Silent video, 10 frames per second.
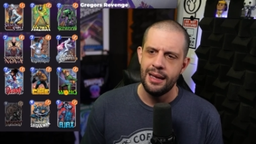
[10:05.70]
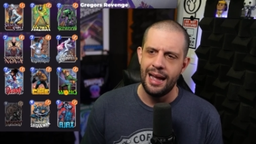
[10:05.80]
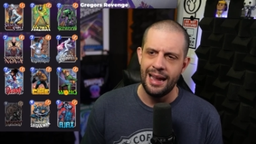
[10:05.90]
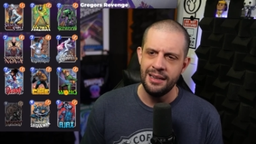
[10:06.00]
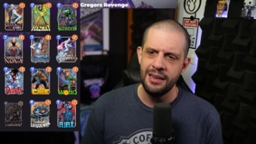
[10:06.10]

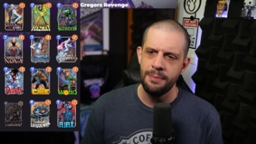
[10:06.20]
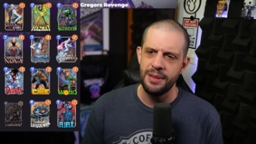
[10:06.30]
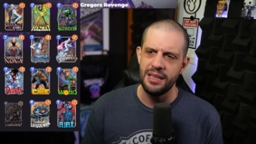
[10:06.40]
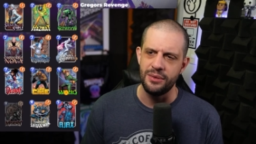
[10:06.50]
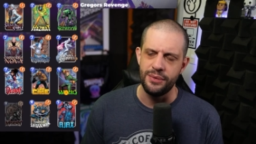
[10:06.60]
I ended up
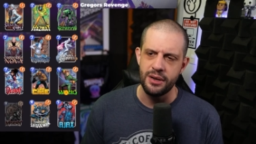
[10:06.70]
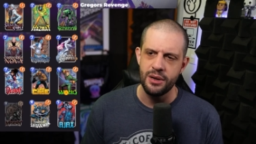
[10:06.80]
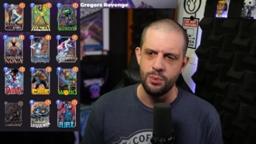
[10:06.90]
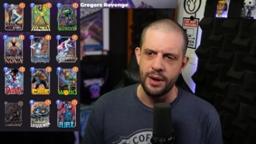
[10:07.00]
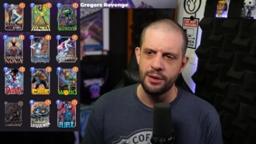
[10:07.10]
in this
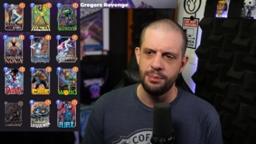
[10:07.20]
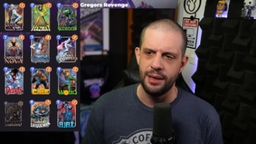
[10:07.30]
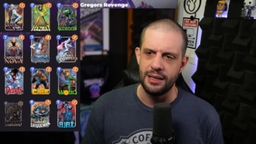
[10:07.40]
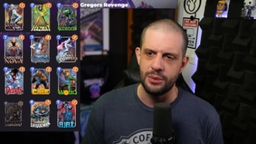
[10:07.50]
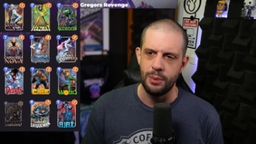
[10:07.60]
very weird
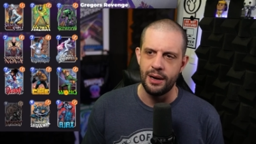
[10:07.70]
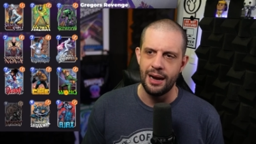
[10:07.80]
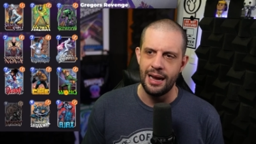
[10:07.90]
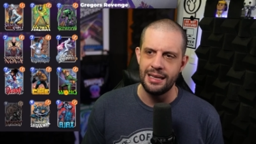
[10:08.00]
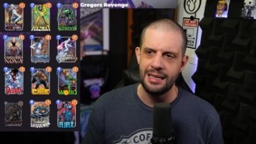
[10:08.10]
place
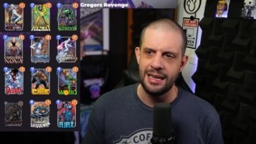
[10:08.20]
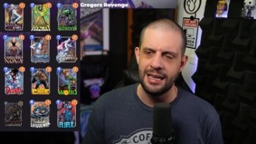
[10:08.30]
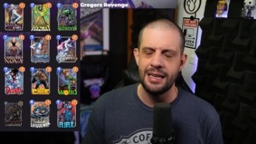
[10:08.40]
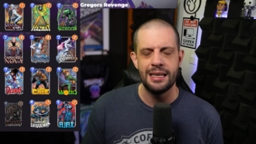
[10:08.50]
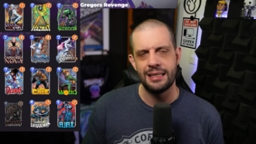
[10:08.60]
where I
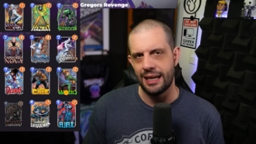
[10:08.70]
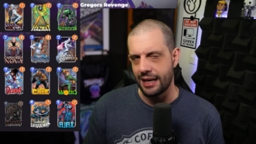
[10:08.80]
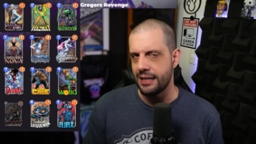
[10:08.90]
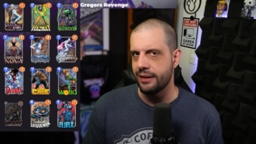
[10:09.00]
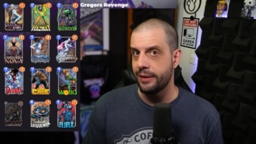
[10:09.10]
needed a
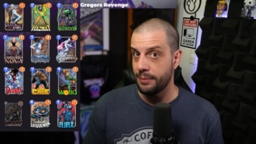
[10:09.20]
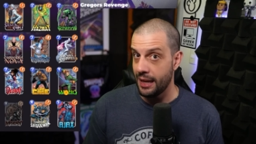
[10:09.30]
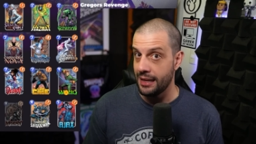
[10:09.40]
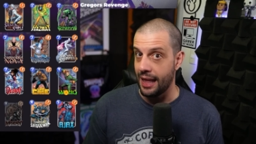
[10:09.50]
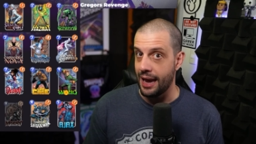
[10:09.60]
secondary
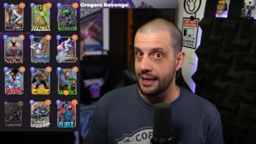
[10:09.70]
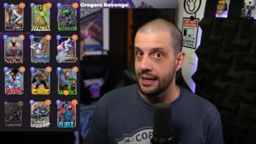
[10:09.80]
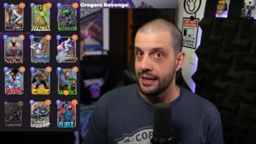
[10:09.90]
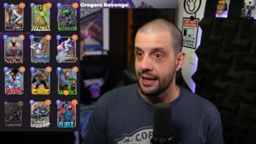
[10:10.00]
play line.